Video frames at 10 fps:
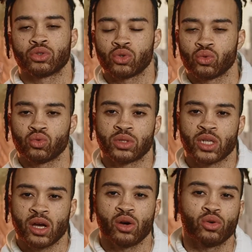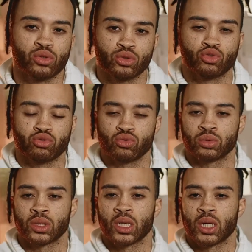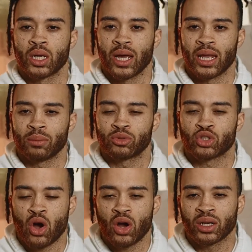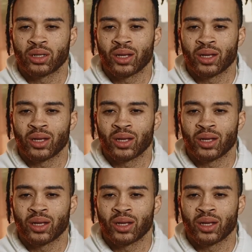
To tell the truth. And I'm talking